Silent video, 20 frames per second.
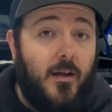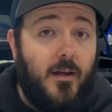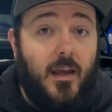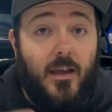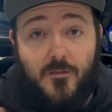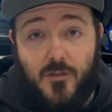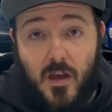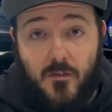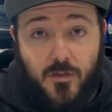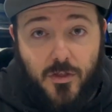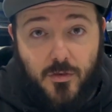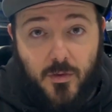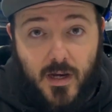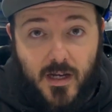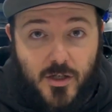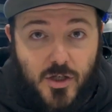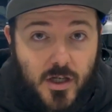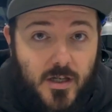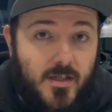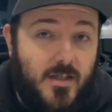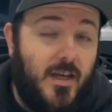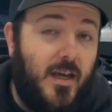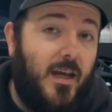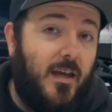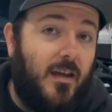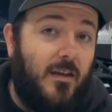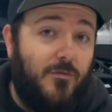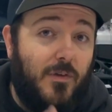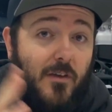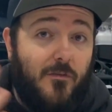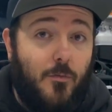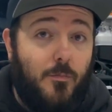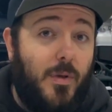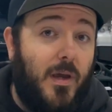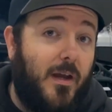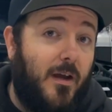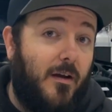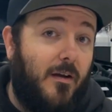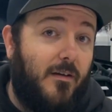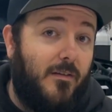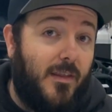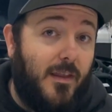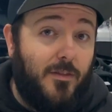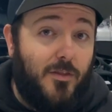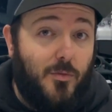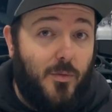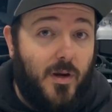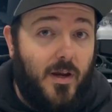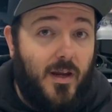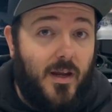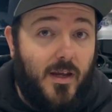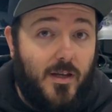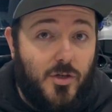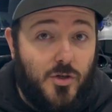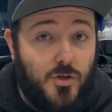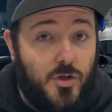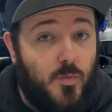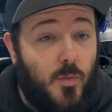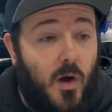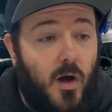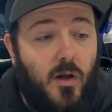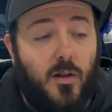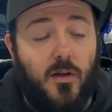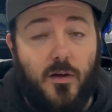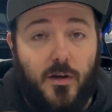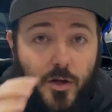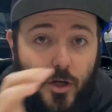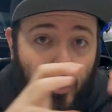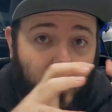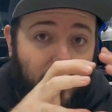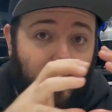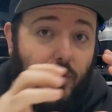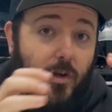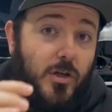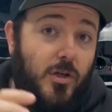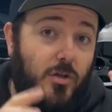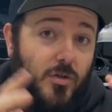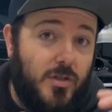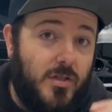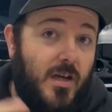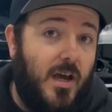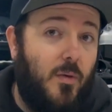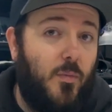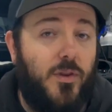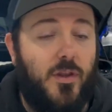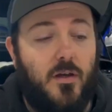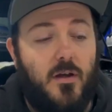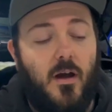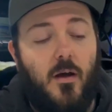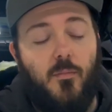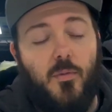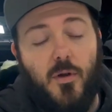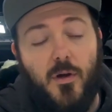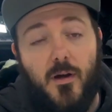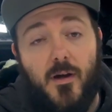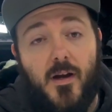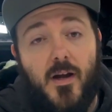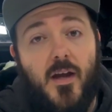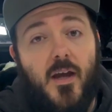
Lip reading: If you have a 3-inch intake, if you have a bigger than 3-inch or smaller, you can reduce down with the coupler.